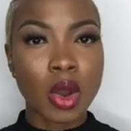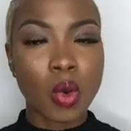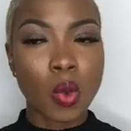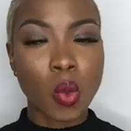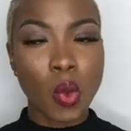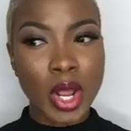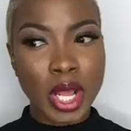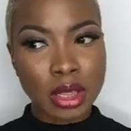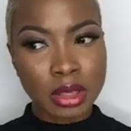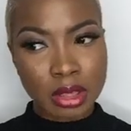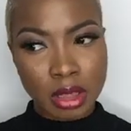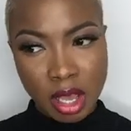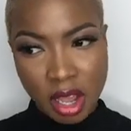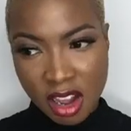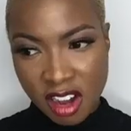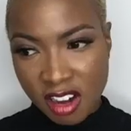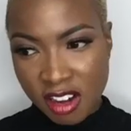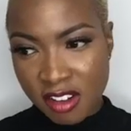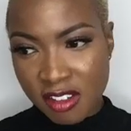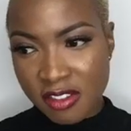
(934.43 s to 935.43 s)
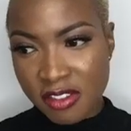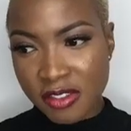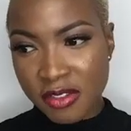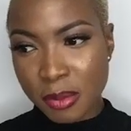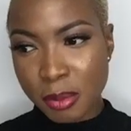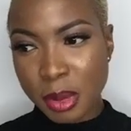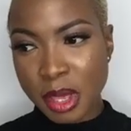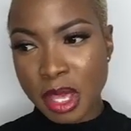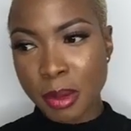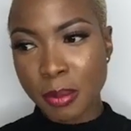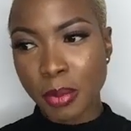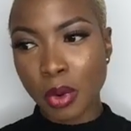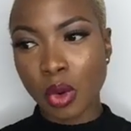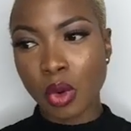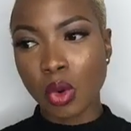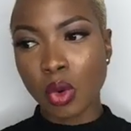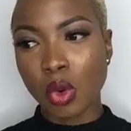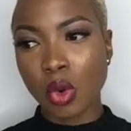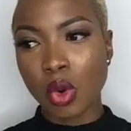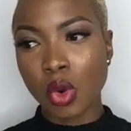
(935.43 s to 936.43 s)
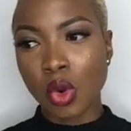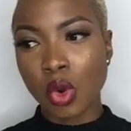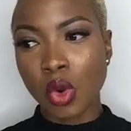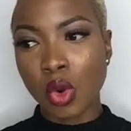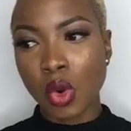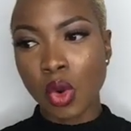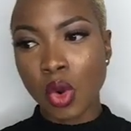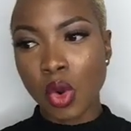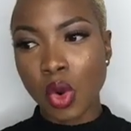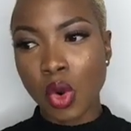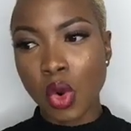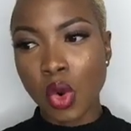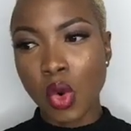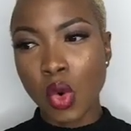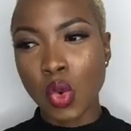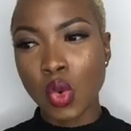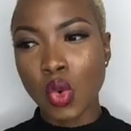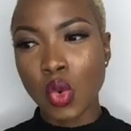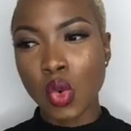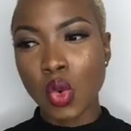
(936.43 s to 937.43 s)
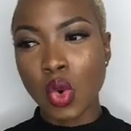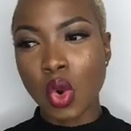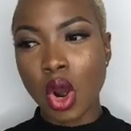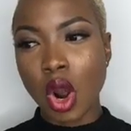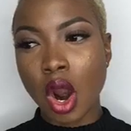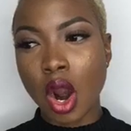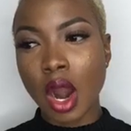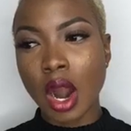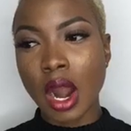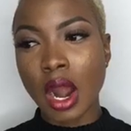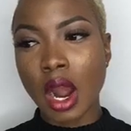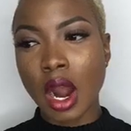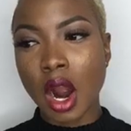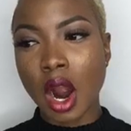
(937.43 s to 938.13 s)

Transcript: We love people who are